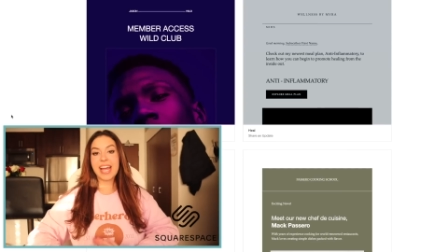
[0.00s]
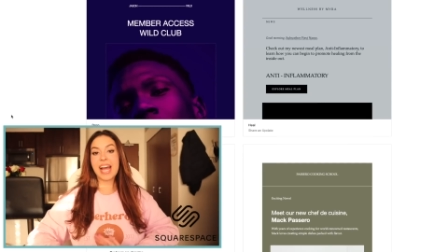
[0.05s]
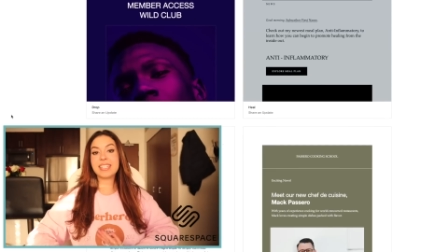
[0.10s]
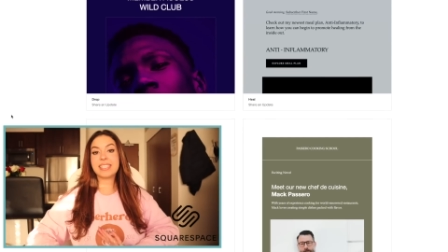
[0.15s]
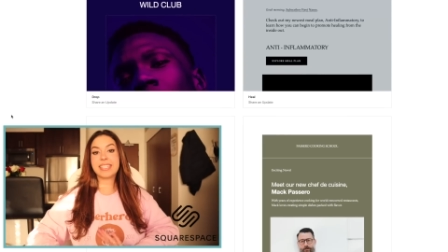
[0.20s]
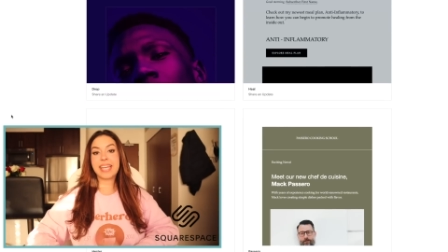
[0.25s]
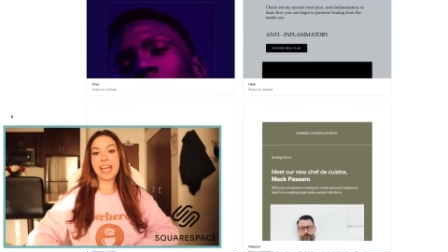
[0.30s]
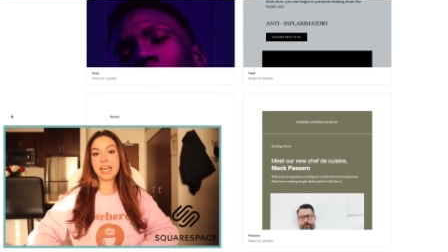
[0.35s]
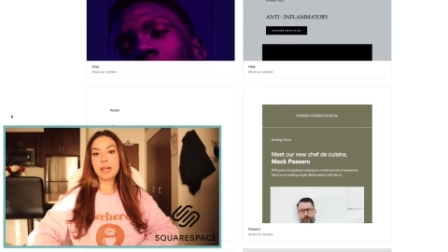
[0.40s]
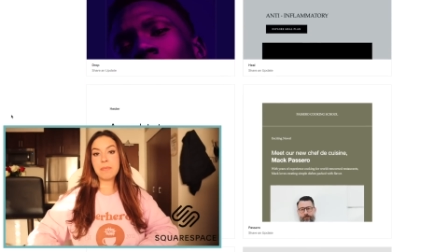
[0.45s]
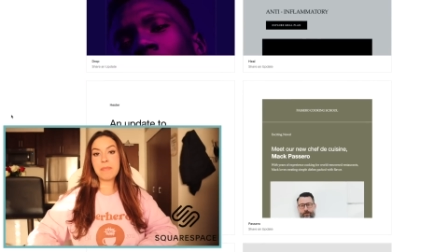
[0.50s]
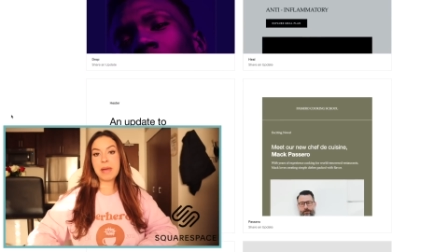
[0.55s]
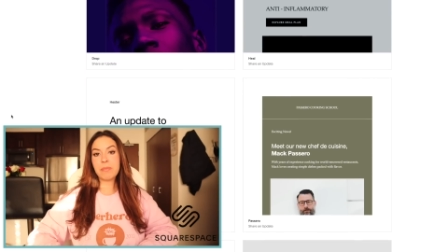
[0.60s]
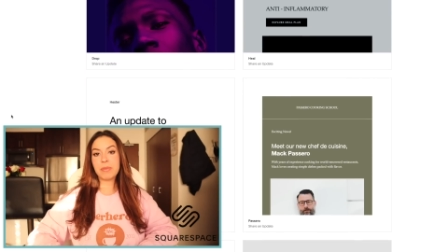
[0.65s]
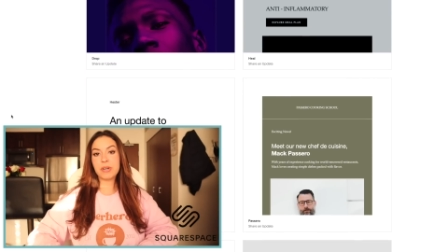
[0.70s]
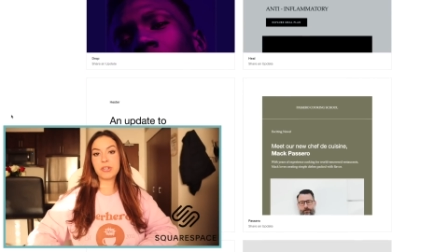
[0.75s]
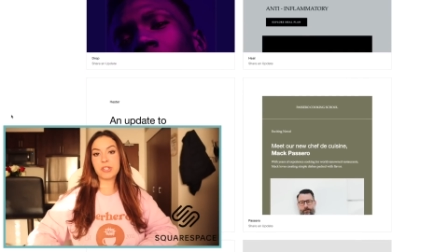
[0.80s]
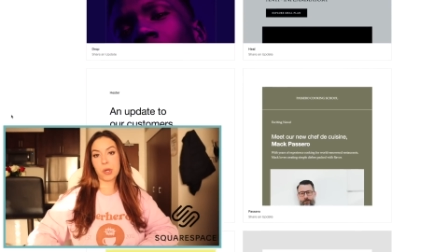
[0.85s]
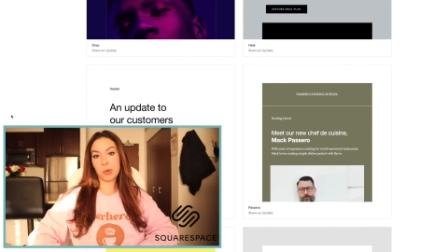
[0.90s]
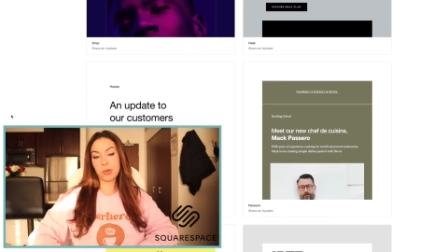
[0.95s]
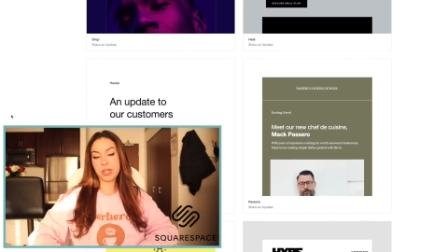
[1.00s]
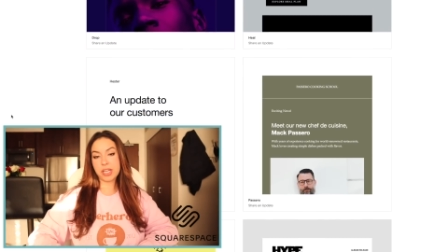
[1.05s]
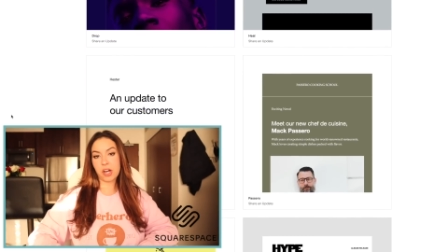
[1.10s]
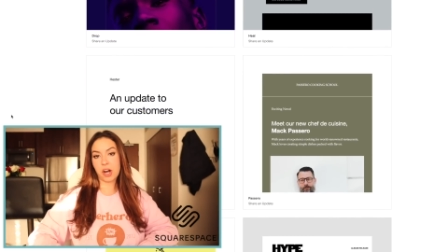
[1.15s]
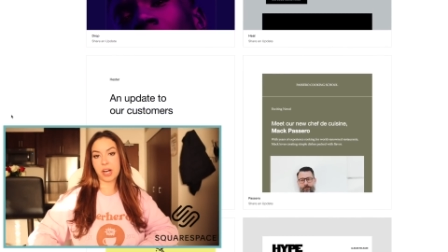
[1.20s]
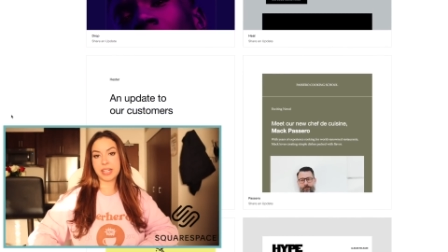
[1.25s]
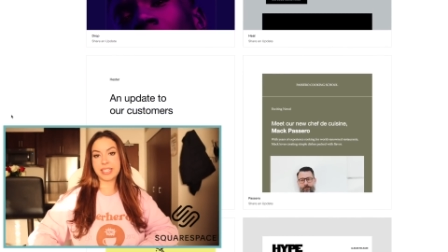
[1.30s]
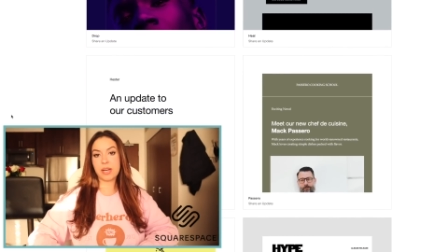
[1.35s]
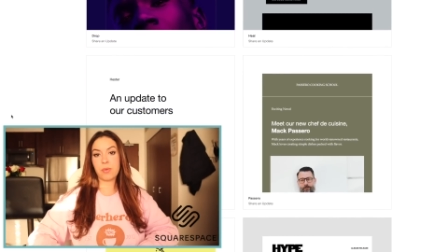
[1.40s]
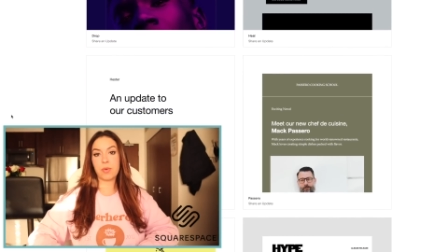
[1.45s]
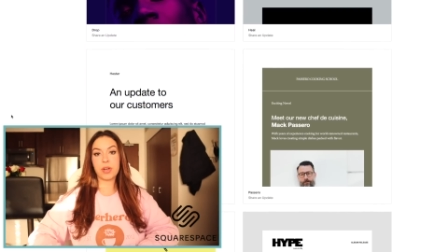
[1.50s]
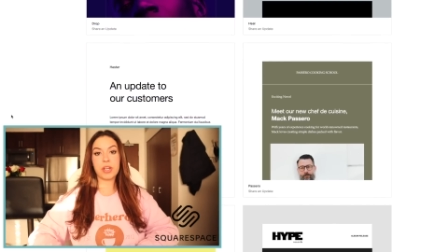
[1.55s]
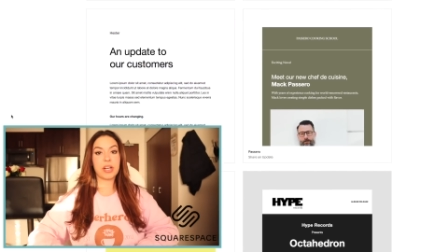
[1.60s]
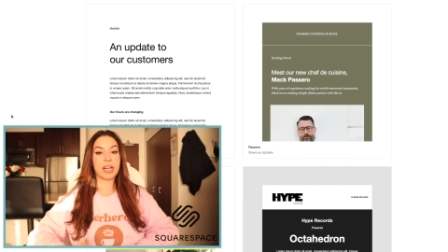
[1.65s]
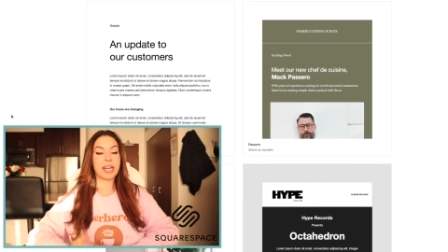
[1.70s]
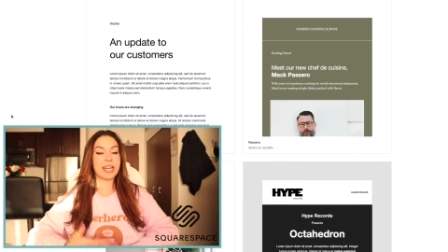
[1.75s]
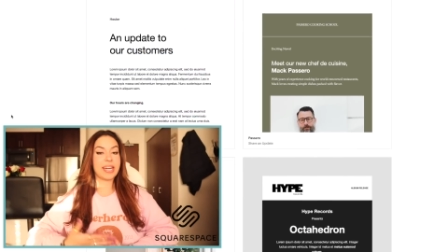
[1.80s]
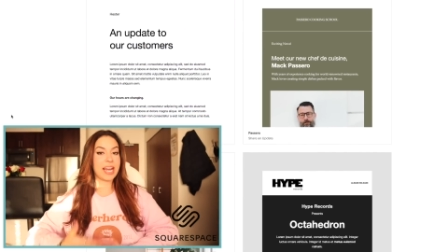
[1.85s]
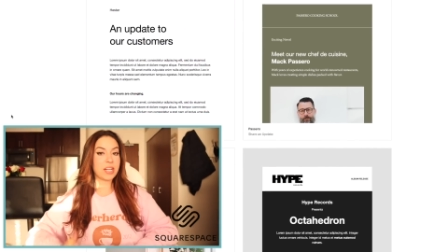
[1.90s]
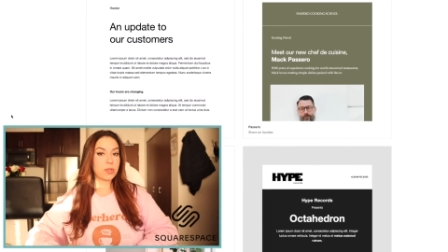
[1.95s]
It has gated members only content where you
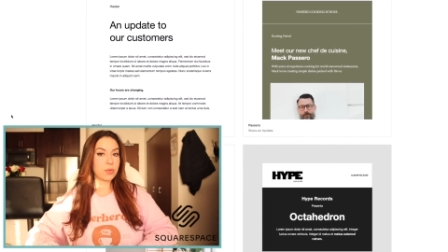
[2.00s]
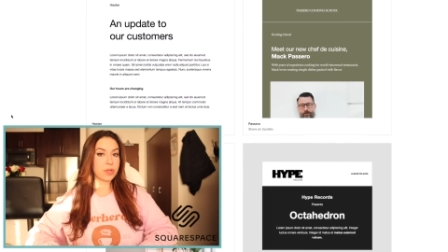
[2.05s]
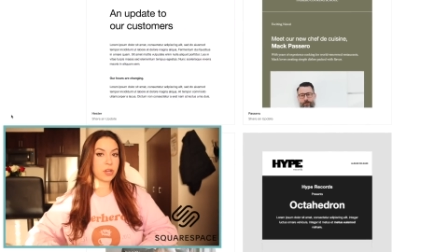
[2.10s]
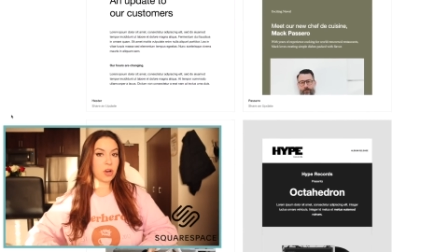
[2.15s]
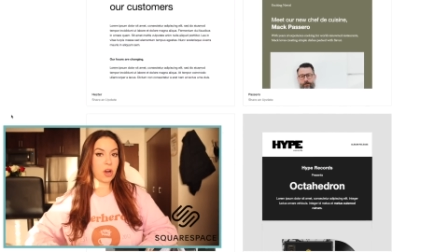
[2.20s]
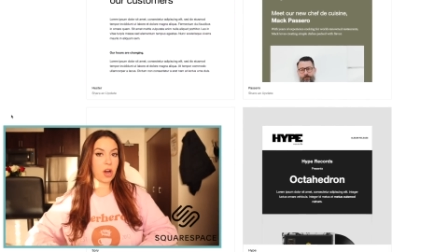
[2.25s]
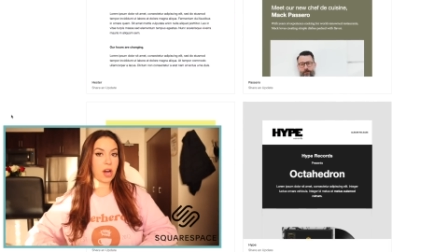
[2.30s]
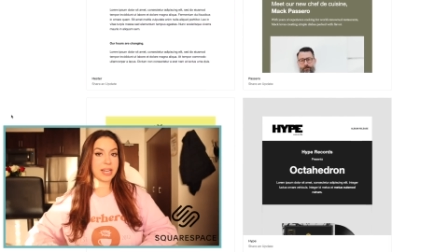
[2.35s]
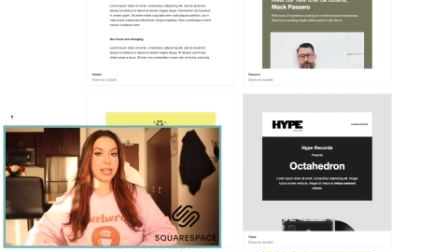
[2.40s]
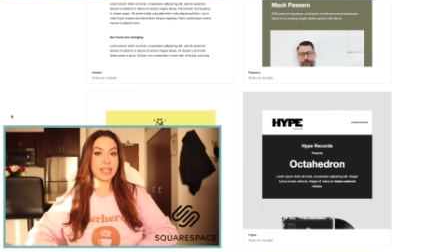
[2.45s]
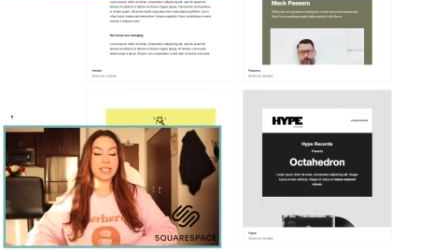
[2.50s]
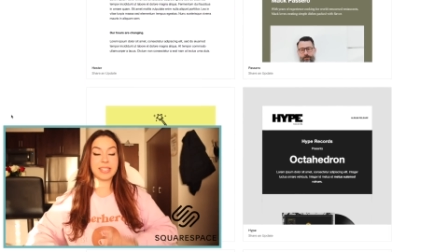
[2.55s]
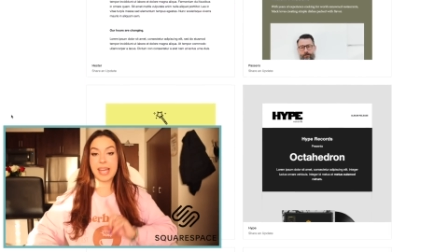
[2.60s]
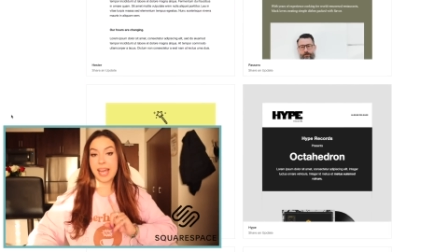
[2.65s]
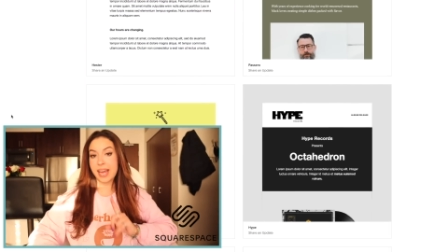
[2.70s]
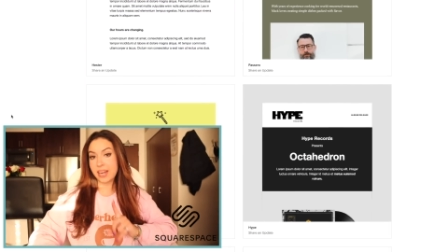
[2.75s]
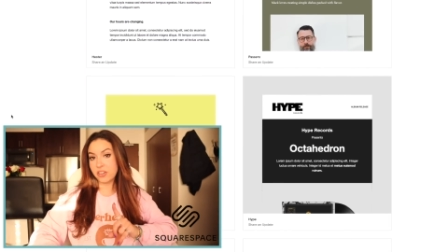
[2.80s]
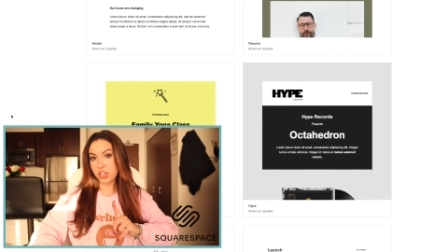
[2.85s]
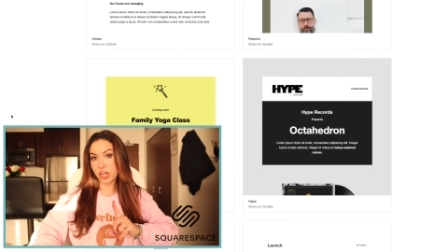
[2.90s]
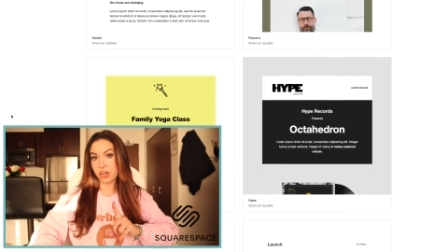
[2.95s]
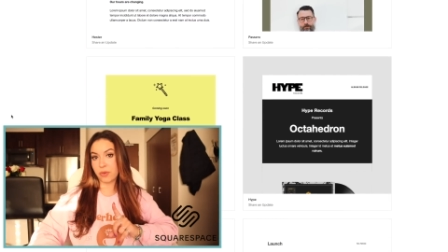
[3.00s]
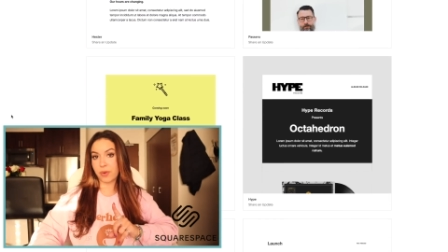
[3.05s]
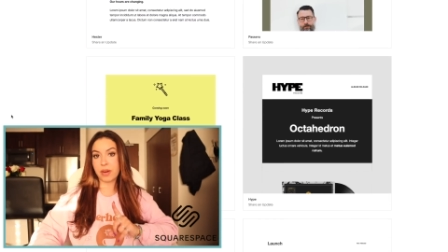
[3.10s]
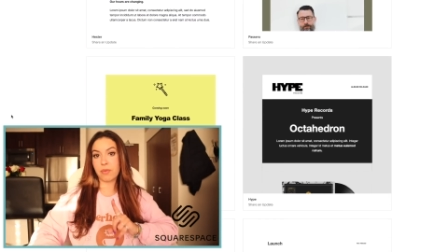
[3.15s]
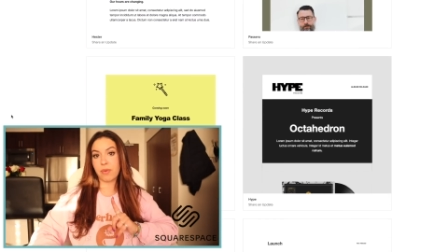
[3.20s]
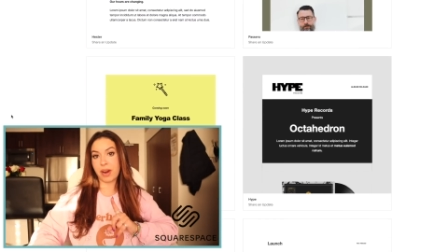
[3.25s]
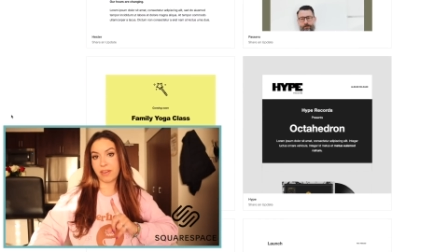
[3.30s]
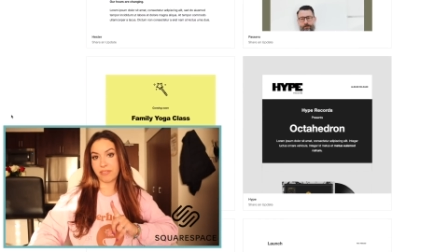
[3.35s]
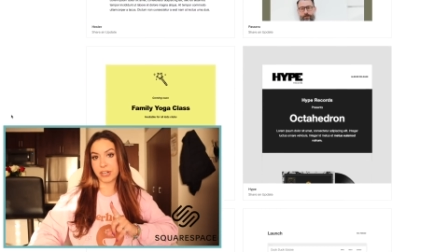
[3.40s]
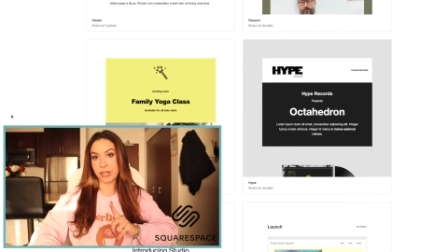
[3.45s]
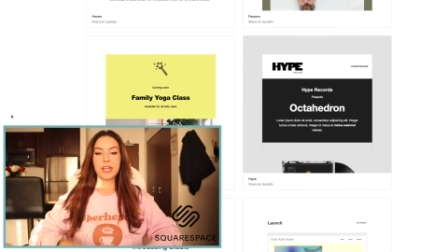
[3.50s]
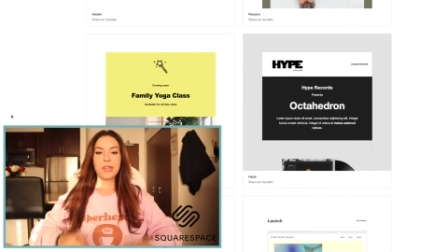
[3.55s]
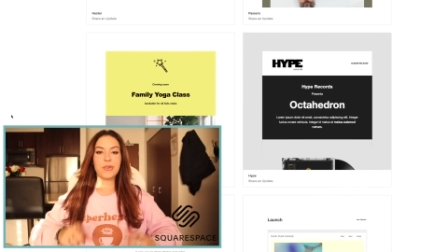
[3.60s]
can connect with your audience and generate revenue.